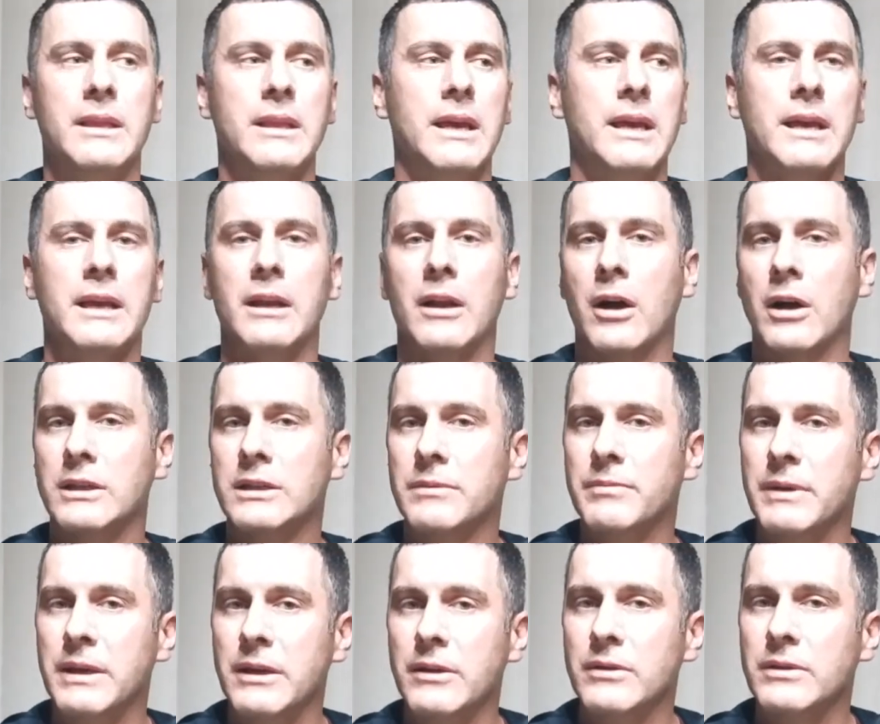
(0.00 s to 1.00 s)
It can also
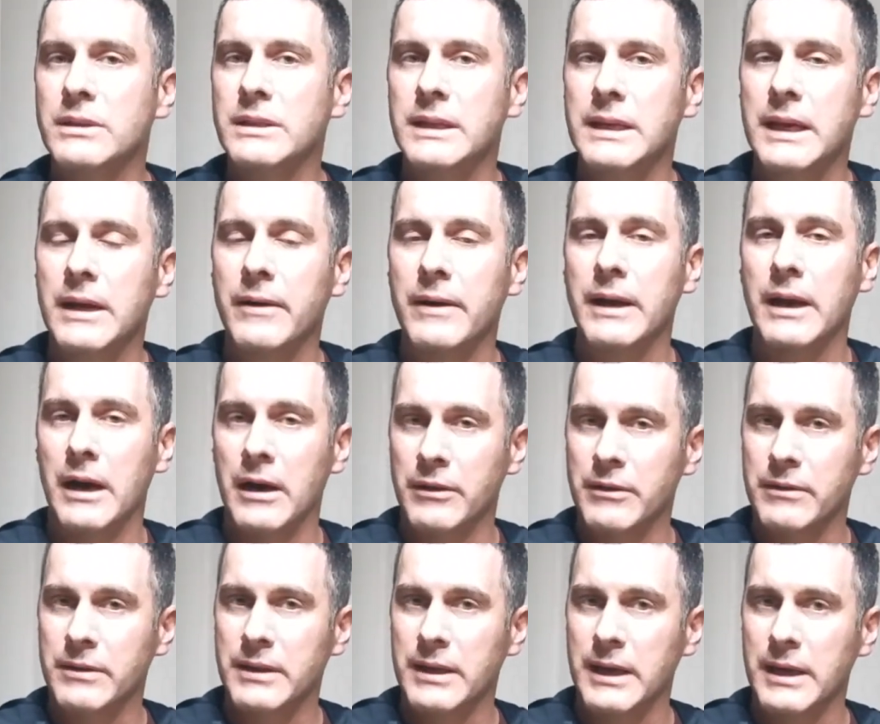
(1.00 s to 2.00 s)
be used to carry
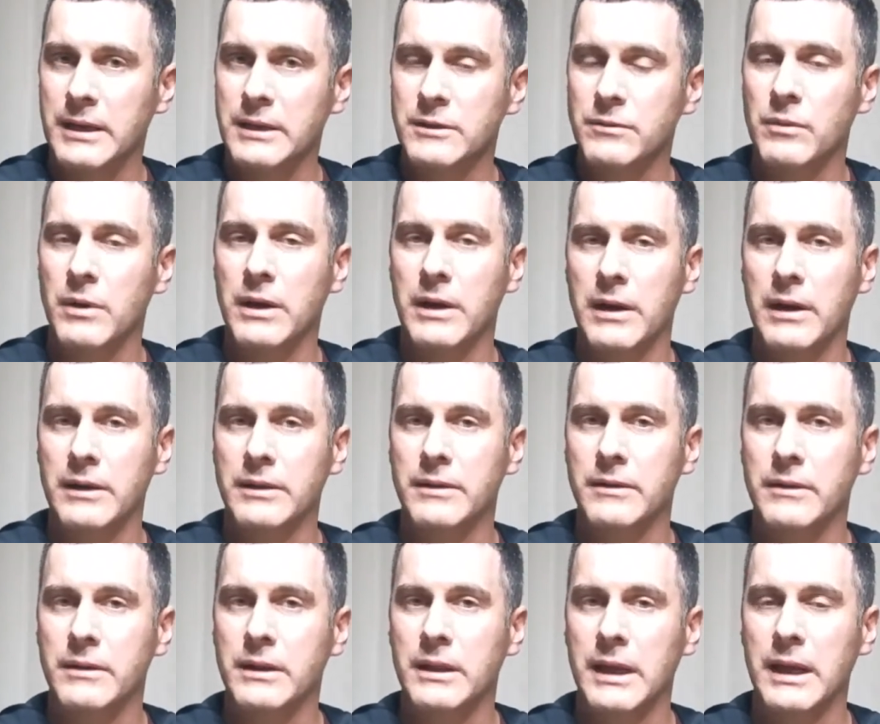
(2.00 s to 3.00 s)
other things while you're out
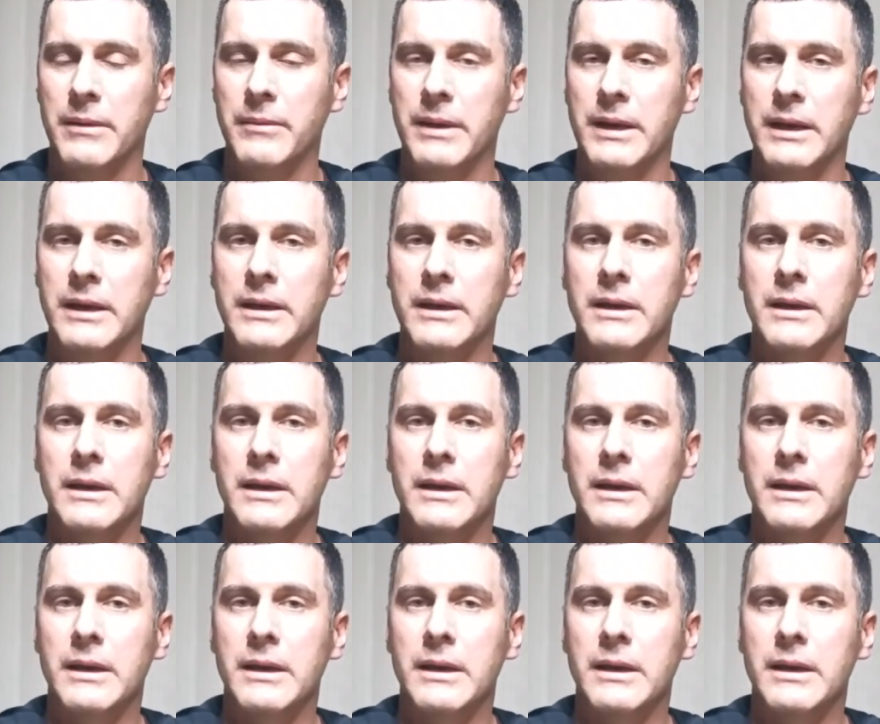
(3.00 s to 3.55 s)
there clamming.